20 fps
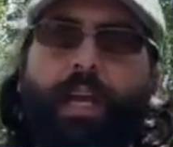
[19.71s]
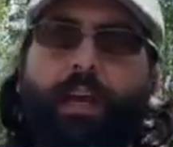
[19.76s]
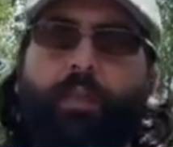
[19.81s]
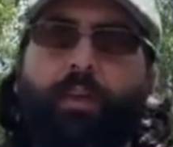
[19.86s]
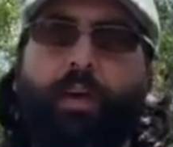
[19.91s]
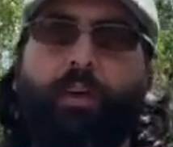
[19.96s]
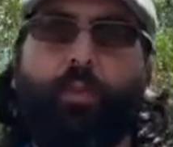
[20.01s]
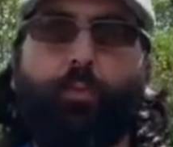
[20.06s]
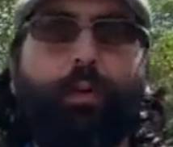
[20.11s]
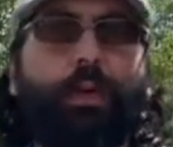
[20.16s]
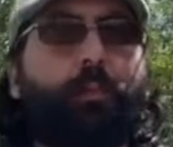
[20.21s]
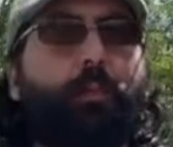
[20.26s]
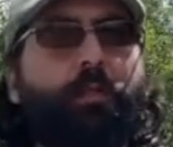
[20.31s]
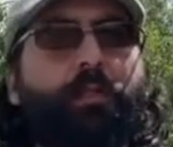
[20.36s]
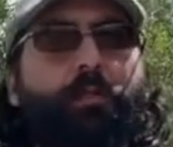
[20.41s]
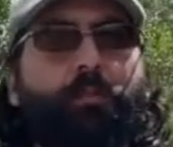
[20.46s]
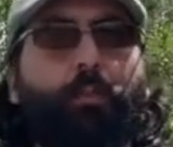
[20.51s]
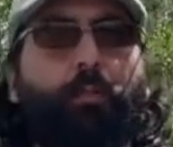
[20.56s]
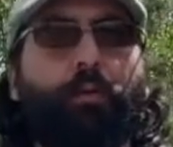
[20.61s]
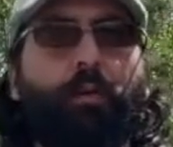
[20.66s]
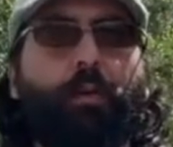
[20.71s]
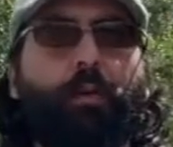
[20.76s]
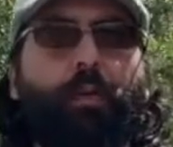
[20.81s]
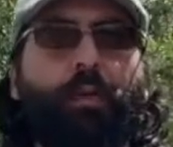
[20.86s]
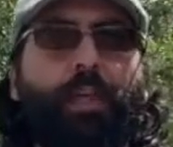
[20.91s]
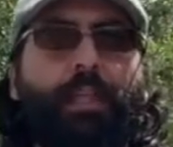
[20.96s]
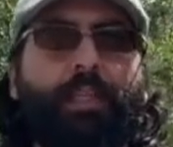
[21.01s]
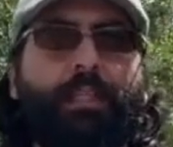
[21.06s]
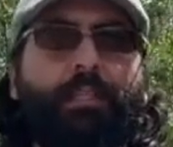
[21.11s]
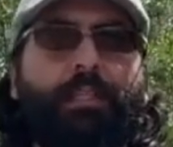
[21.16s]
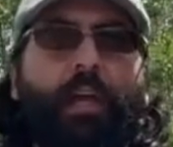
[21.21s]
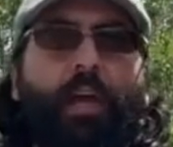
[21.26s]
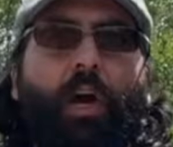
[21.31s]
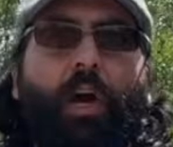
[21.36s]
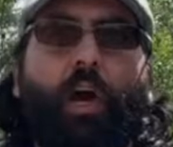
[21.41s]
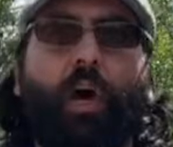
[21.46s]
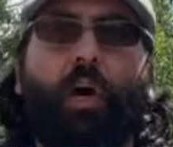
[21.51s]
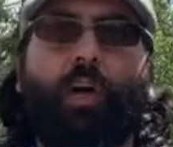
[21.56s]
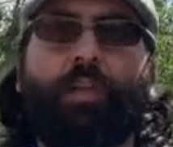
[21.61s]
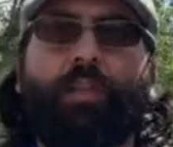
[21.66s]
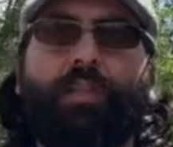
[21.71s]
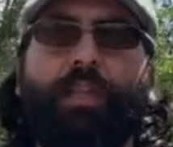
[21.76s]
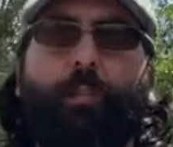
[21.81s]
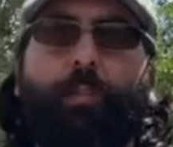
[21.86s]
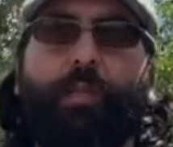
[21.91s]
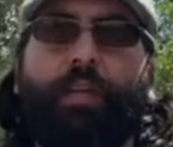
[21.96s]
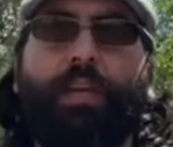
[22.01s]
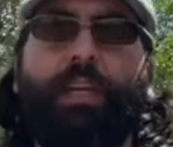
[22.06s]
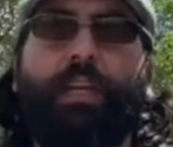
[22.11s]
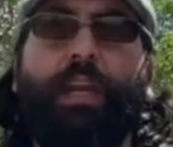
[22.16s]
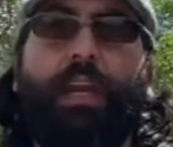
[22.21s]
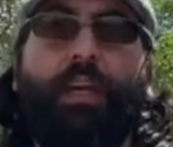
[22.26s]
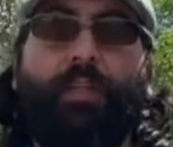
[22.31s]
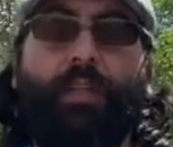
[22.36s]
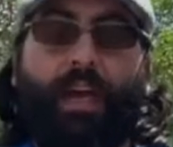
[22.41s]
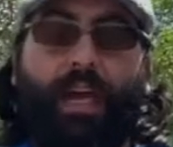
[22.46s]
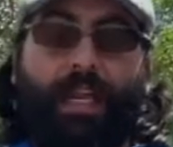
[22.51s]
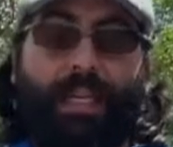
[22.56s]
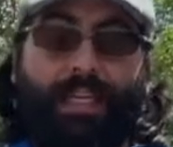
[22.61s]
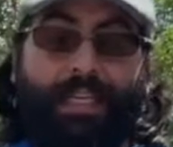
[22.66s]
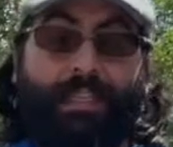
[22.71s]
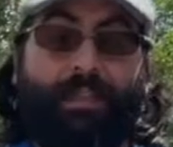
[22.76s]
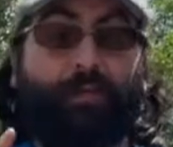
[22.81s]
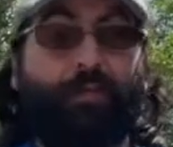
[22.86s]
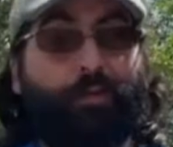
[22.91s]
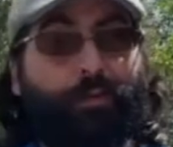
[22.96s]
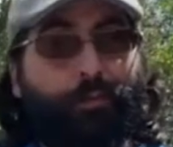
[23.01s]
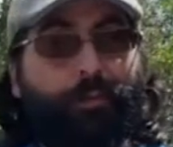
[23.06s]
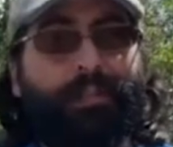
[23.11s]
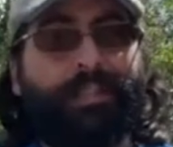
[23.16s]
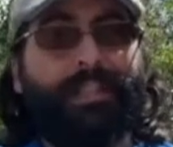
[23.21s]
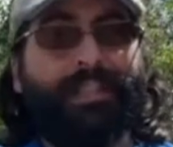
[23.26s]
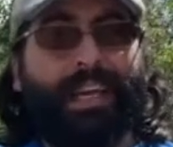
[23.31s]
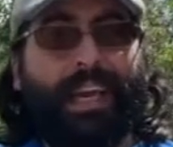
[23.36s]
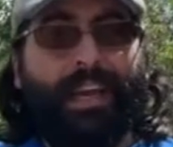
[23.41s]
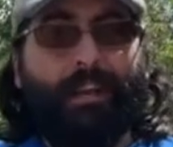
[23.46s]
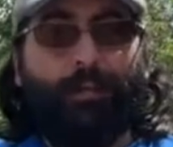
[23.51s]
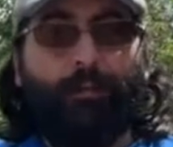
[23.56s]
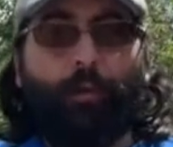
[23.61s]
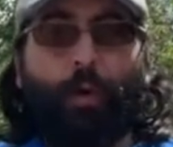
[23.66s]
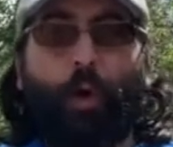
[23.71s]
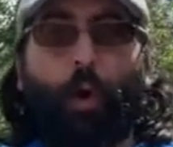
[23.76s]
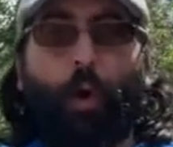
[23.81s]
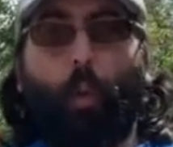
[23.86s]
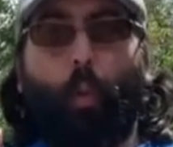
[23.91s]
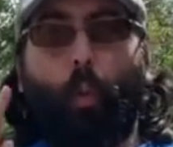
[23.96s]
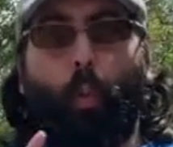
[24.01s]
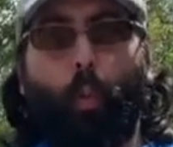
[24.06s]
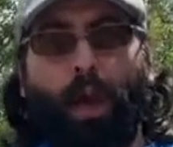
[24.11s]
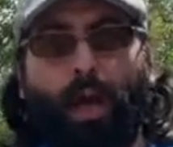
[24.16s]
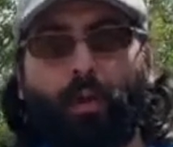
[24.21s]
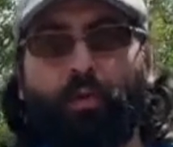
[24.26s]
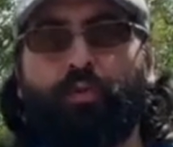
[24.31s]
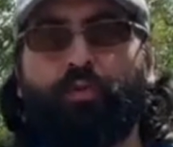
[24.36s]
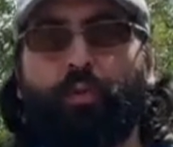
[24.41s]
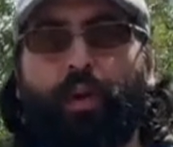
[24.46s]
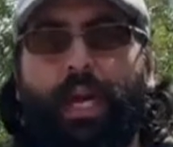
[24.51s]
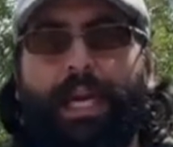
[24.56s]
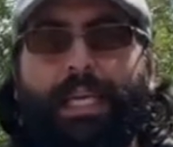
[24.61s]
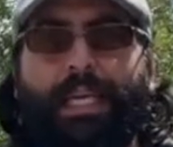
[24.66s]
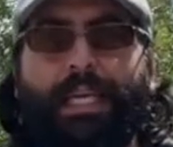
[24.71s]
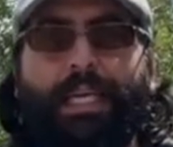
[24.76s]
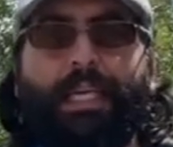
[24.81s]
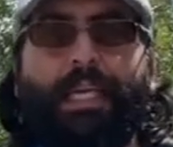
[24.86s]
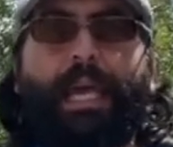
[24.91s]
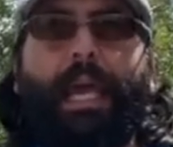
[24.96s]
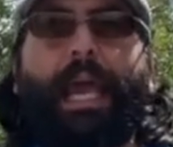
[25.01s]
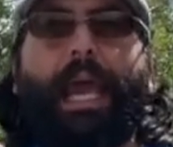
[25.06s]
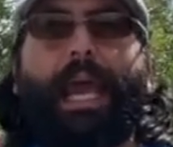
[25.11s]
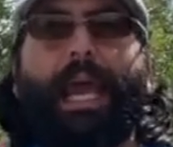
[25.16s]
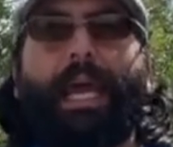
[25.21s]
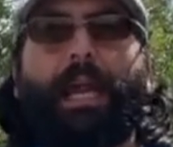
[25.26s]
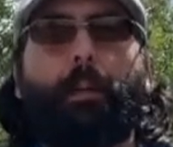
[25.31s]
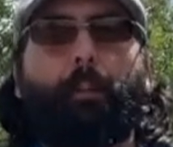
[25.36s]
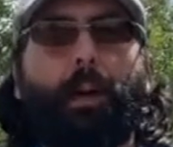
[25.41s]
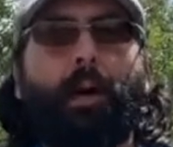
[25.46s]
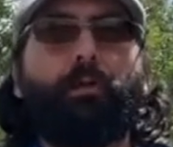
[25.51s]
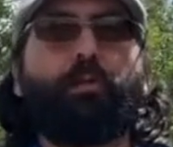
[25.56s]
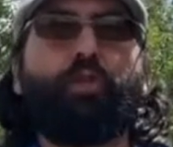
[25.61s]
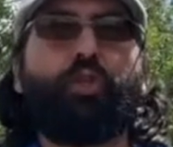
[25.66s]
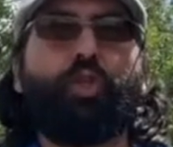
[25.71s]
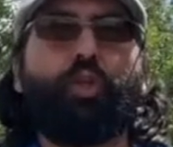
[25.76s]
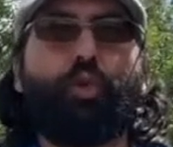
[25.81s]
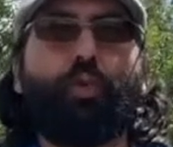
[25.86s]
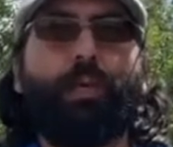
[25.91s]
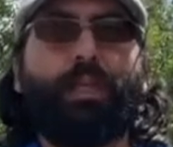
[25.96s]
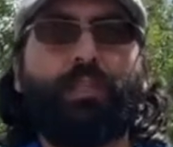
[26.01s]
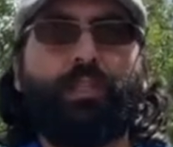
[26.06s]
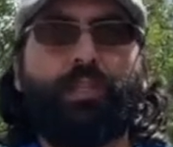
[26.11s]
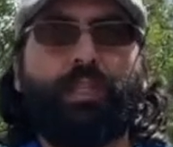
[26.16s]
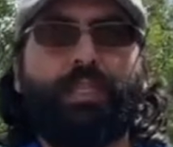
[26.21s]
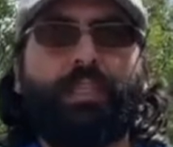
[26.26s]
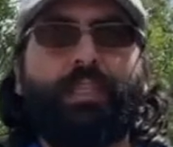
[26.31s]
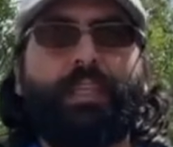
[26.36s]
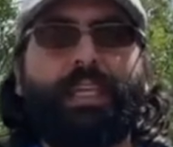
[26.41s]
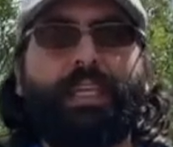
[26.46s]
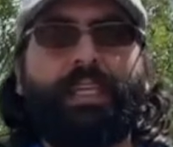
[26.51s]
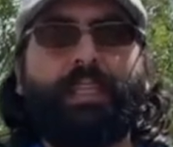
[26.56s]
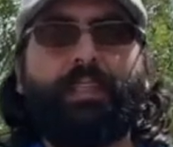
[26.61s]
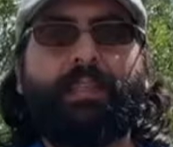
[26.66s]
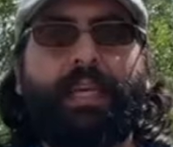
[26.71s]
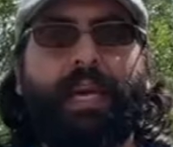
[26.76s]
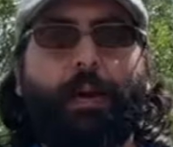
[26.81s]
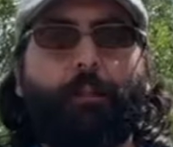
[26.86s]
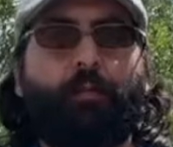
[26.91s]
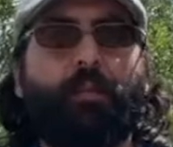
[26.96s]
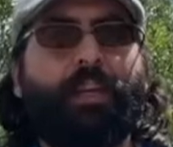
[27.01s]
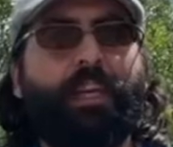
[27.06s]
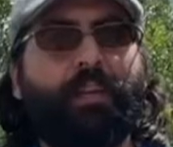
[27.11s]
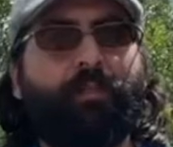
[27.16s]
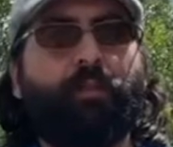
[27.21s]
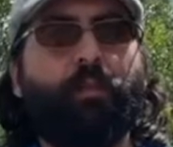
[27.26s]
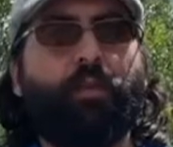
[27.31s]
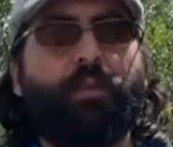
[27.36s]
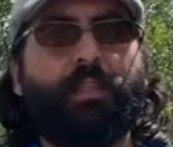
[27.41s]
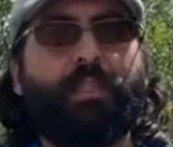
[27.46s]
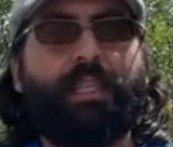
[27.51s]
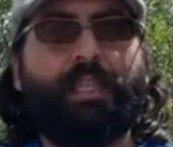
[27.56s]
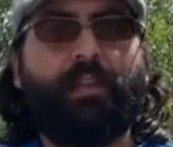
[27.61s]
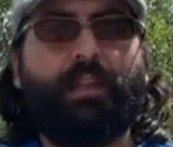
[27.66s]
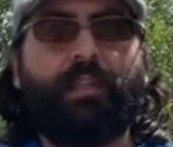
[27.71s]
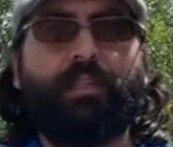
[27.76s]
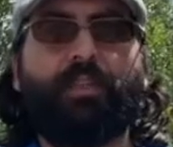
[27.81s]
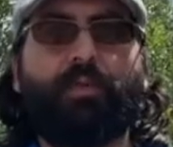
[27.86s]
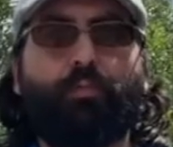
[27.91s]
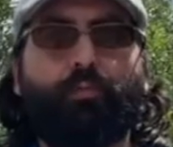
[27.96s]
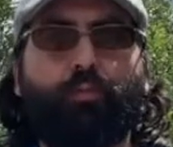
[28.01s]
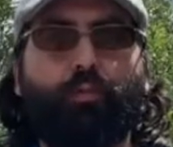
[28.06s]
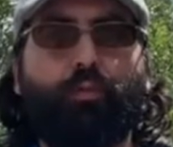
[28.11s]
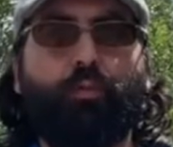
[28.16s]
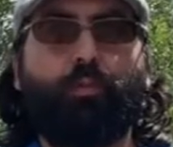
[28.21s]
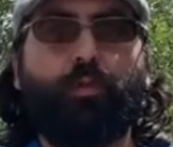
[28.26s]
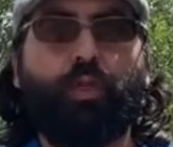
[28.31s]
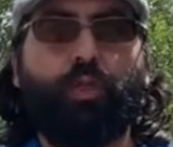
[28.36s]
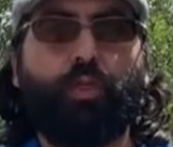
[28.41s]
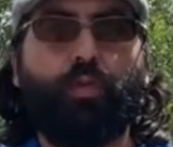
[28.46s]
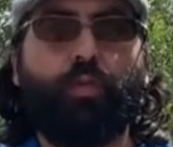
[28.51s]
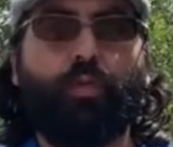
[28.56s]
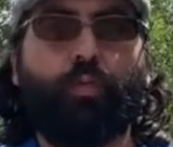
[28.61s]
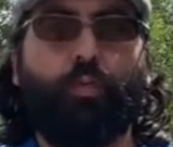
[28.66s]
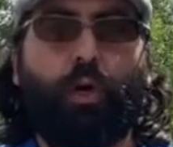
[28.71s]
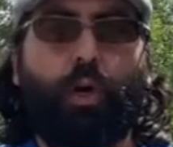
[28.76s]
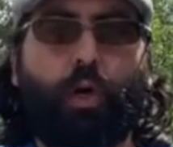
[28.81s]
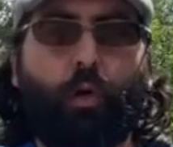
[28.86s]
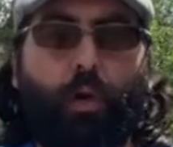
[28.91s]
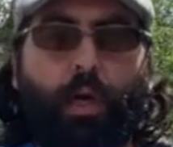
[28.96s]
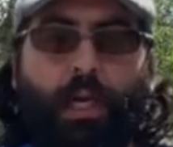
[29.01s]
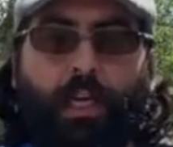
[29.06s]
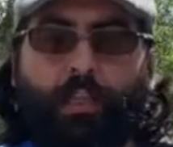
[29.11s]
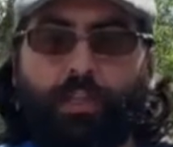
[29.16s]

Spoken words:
The three most important things are something that is food safe, well draining, and about 2 inches in depth to give your seedling some room to grow.